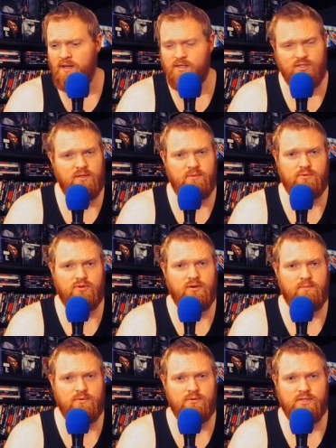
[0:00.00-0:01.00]
Jeepers
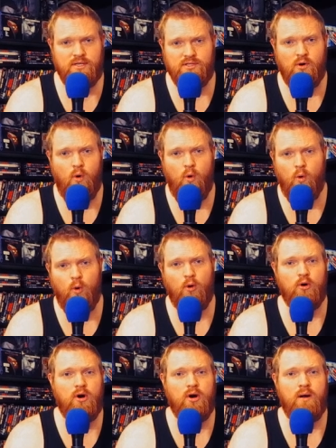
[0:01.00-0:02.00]
Creepers is a
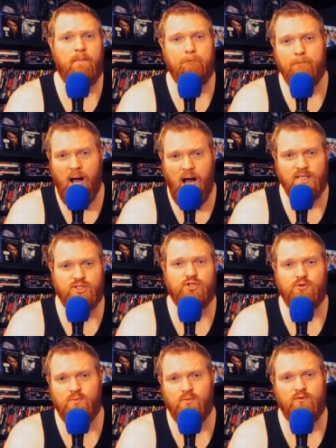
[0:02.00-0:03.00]
horror
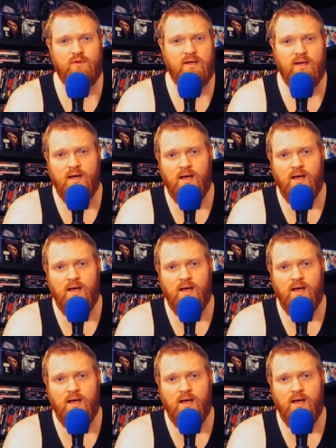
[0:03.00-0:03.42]
monster movie